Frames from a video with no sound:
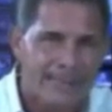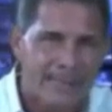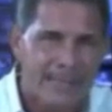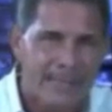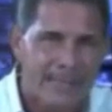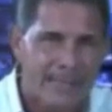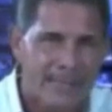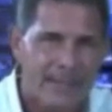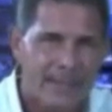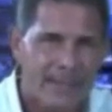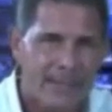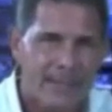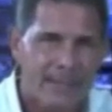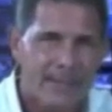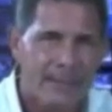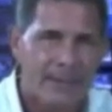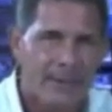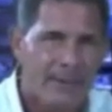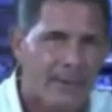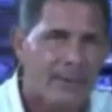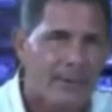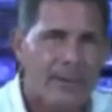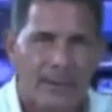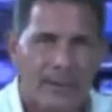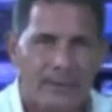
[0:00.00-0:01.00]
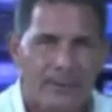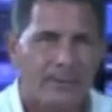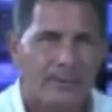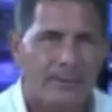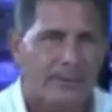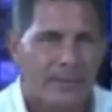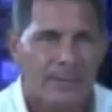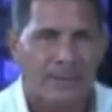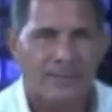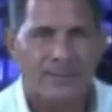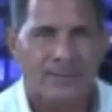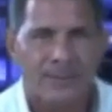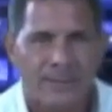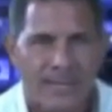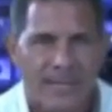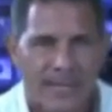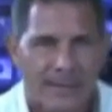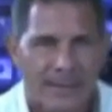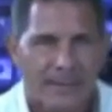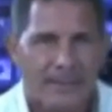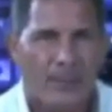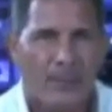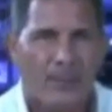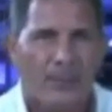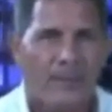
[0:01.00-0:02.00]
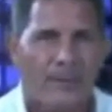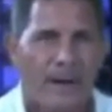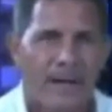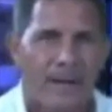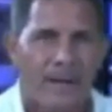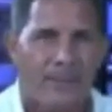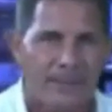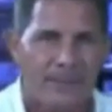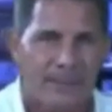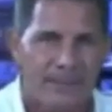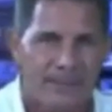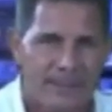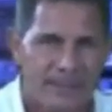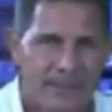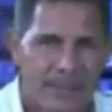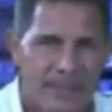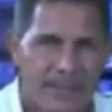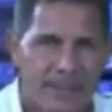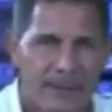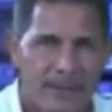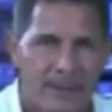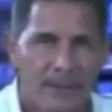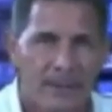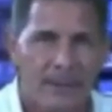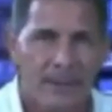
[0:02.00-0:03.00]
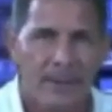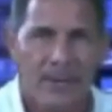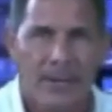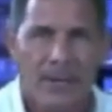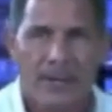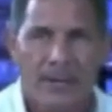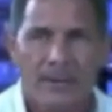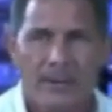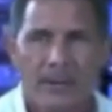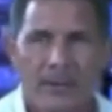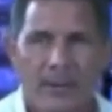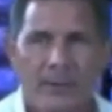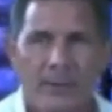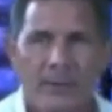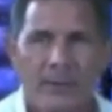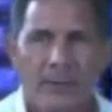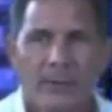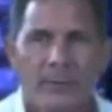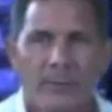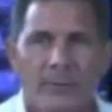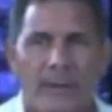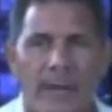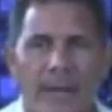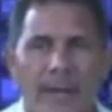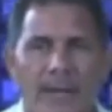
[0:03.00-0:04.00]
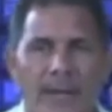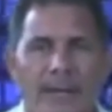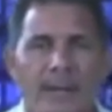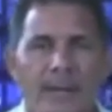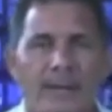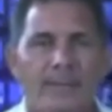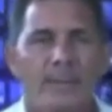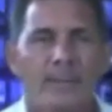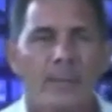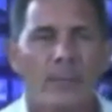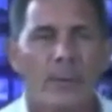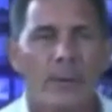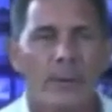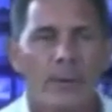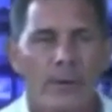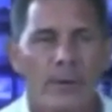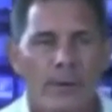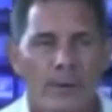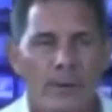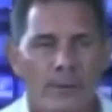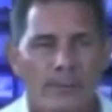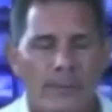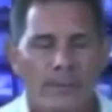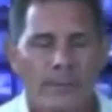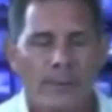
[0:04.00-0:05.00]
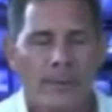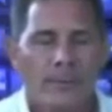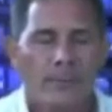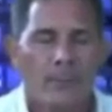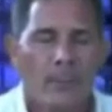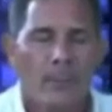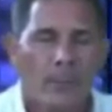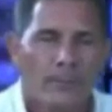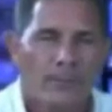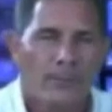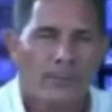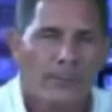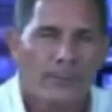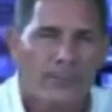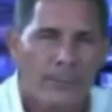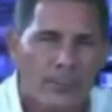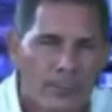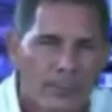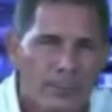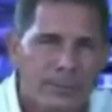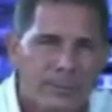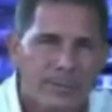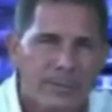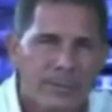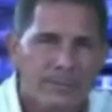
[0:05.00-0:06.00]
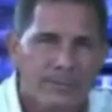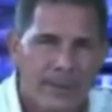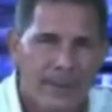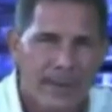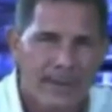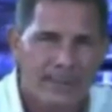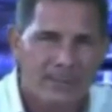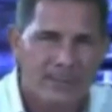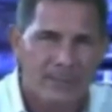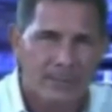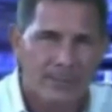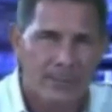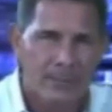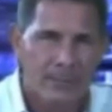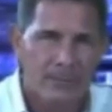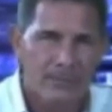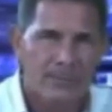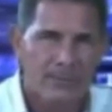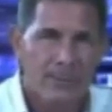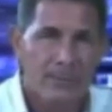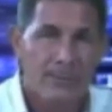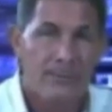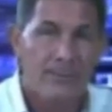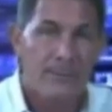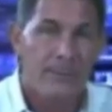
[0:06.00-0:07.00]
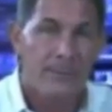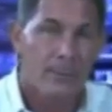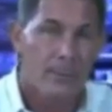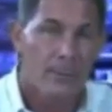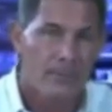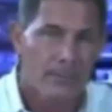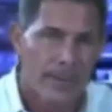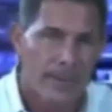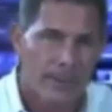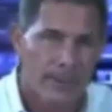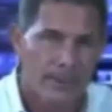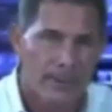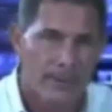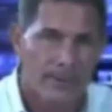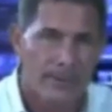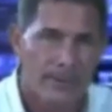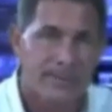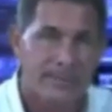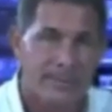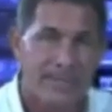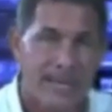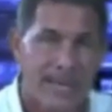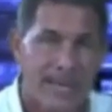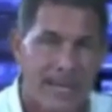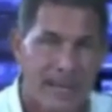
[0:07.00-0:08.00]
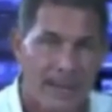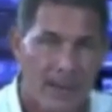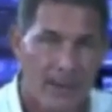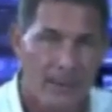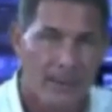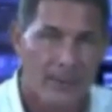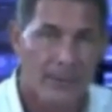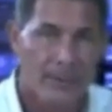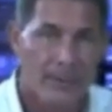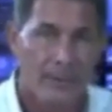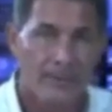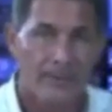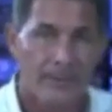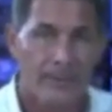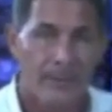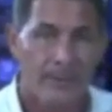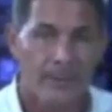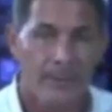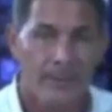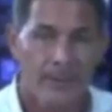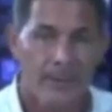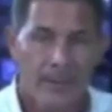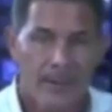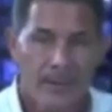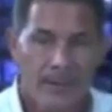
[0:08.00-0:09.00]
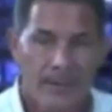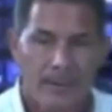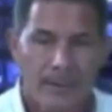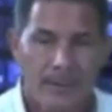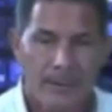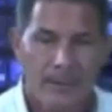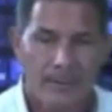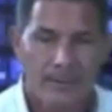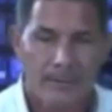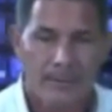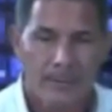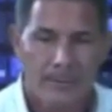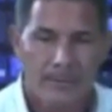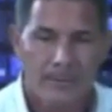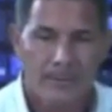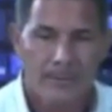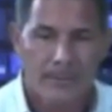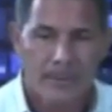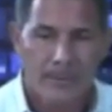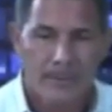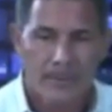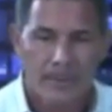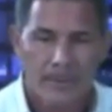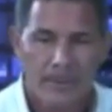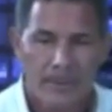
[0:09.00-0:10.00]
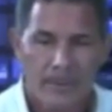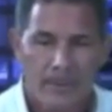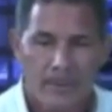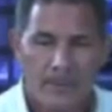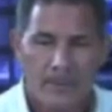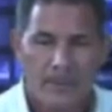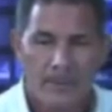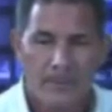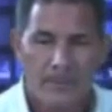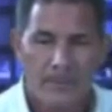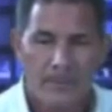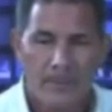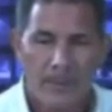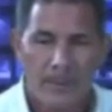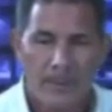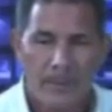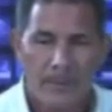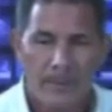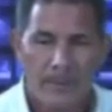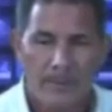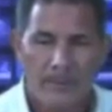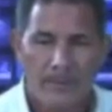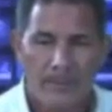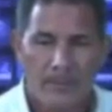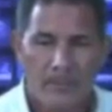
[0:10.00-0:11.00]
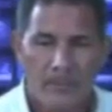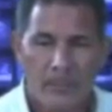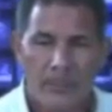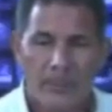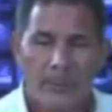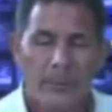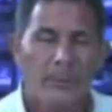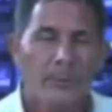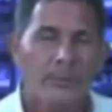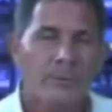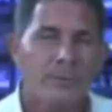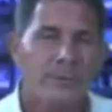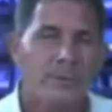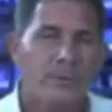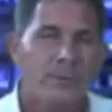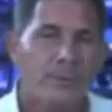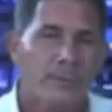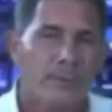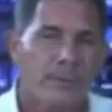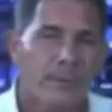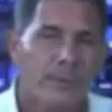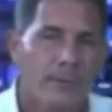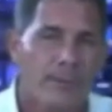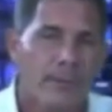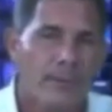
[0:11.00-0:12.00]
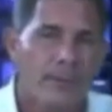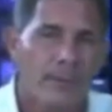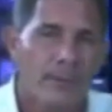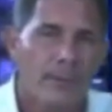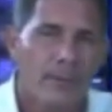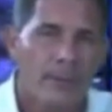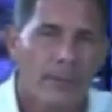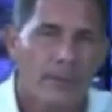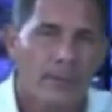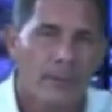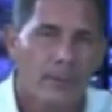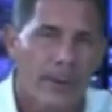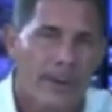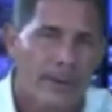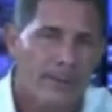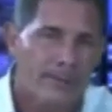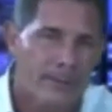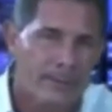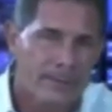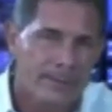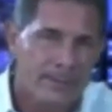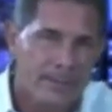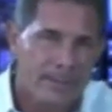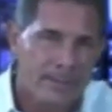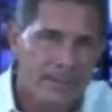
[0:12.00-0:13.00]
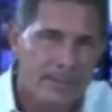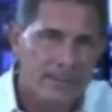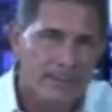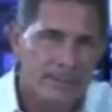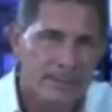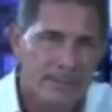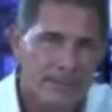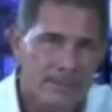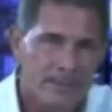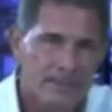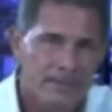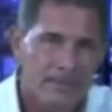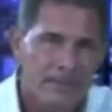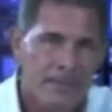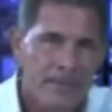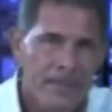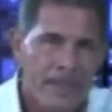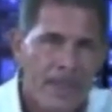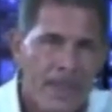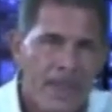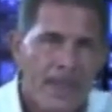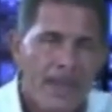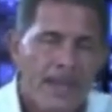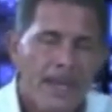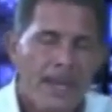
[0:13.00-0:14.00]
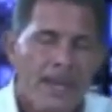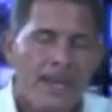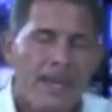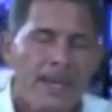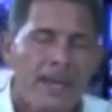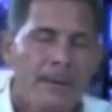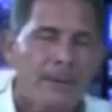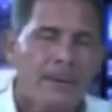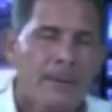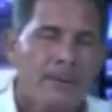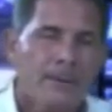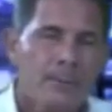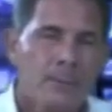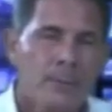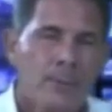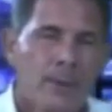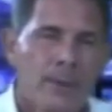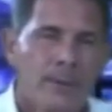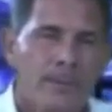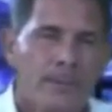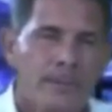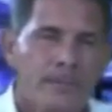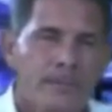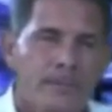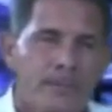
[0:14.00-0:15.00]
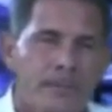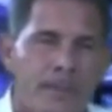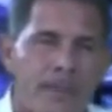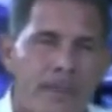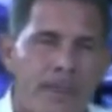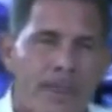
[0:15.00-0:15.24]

get sick, you know, your doctor tells you take more vitamin C or, you know, you, you take in more, you know, more fruits and vegetables to feel better, to stay healthy, to, to you know, to, you know, um, reduce the, the, the rate of disease. Here's what